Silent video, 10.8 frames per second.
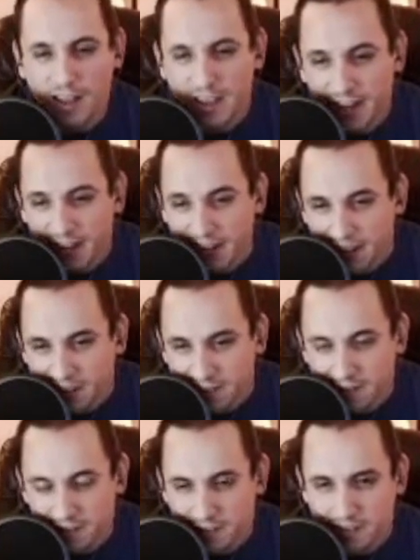It
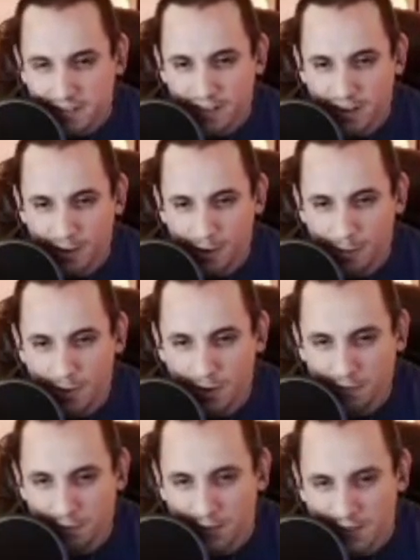is.
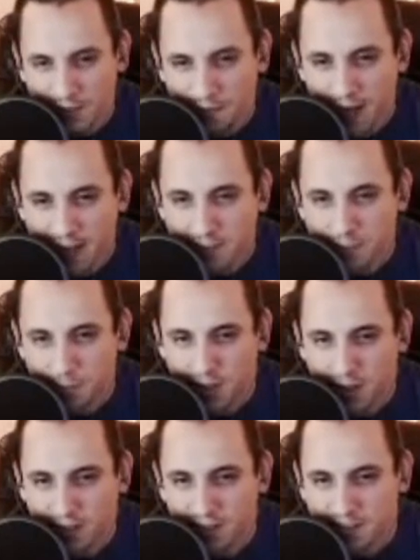Gunvolt is the fastest
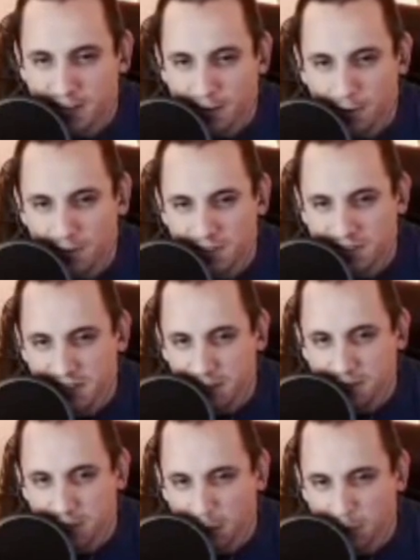because not only does he have
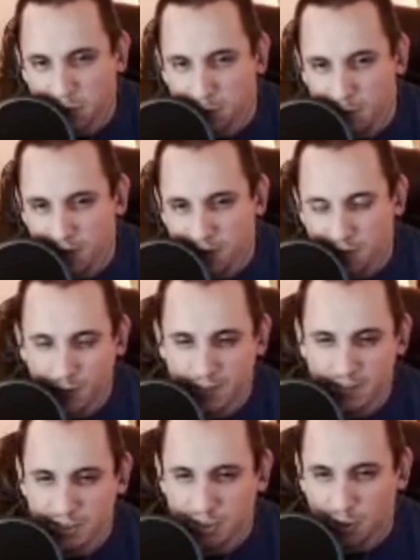a double jump, but he also has
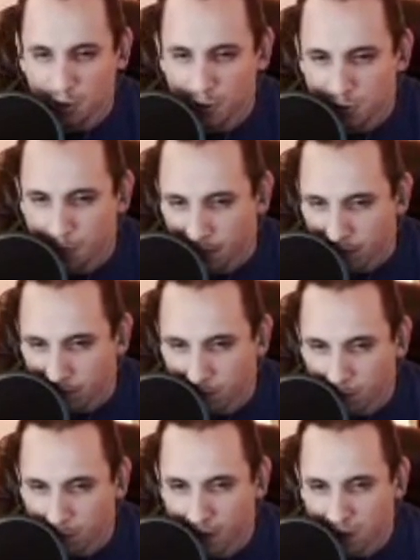a charge beam,
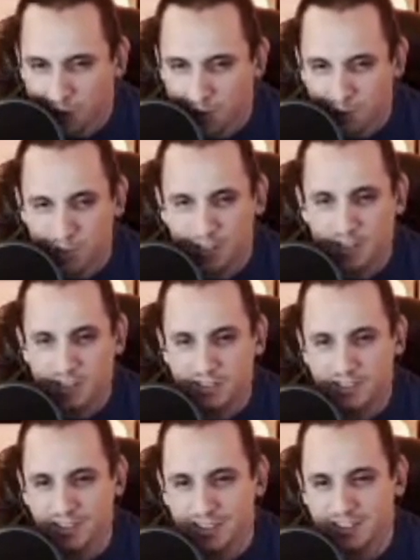which
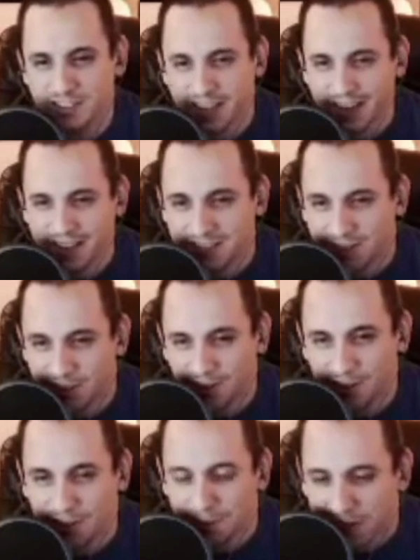does a
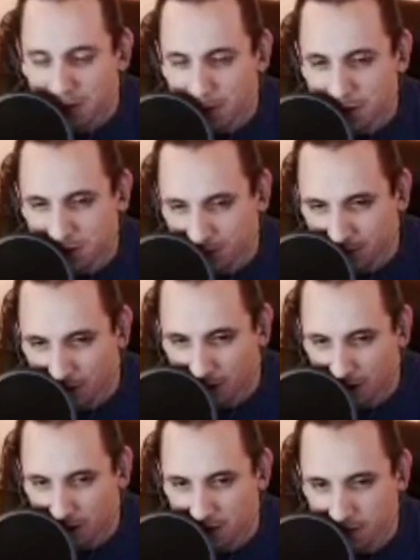ton of damage
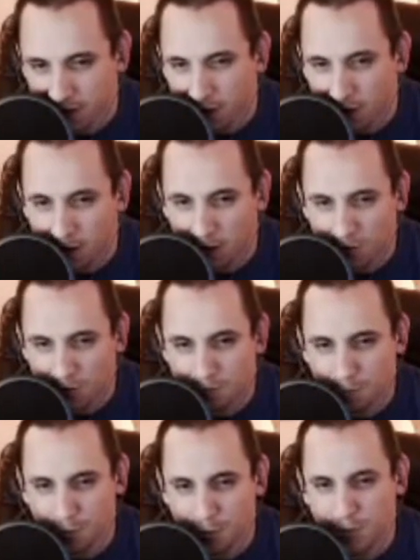on
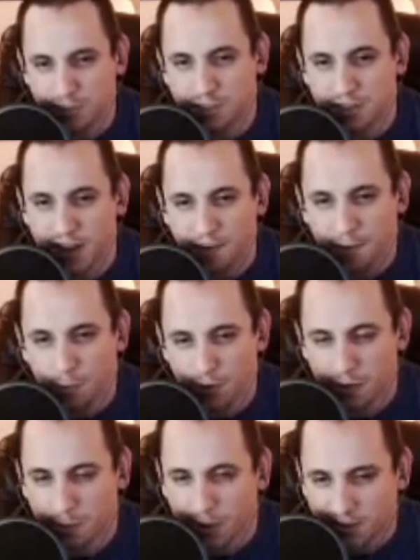pretty much every one of
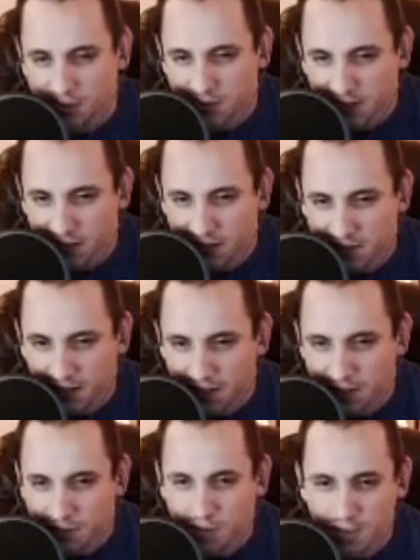the bosses in the
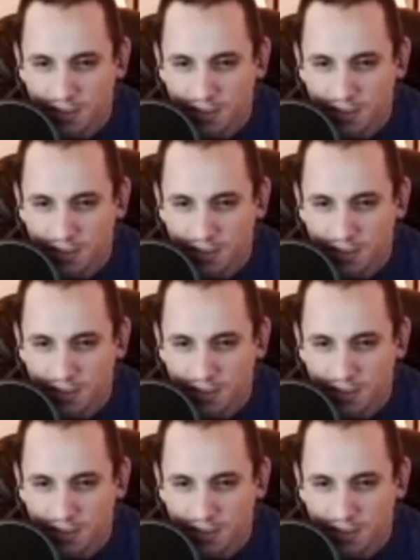stage.